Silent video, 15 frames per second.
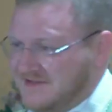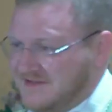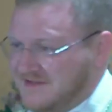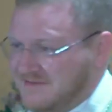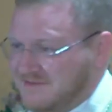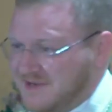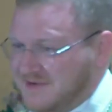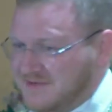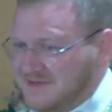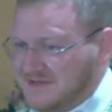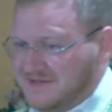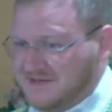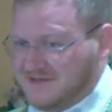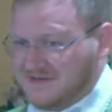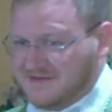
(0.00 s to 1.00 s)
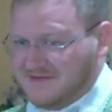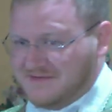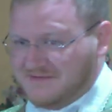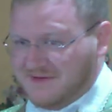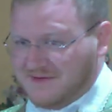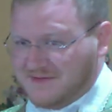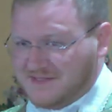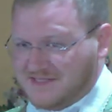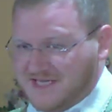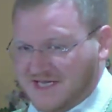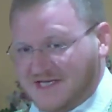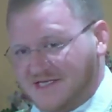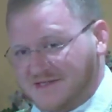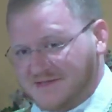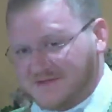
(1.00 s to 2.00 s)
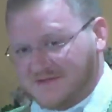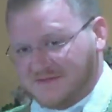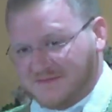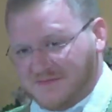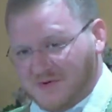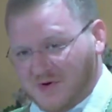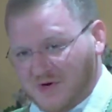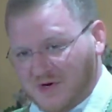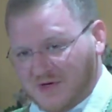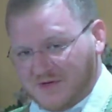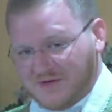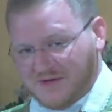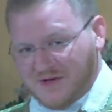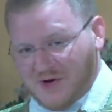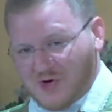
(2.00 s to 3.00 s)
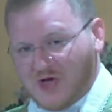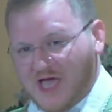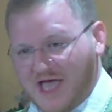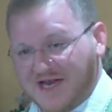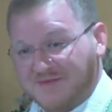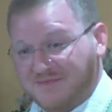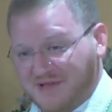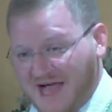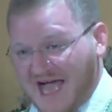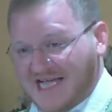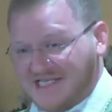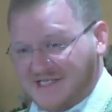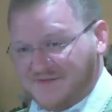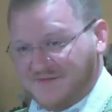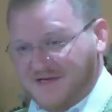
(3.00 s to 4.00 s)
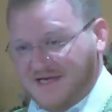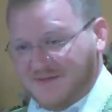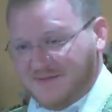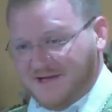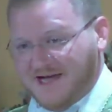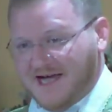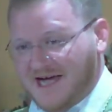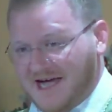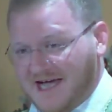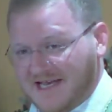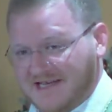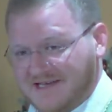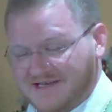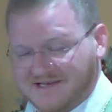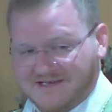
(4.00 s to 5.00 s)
That we would say it's more okay to blaspheme God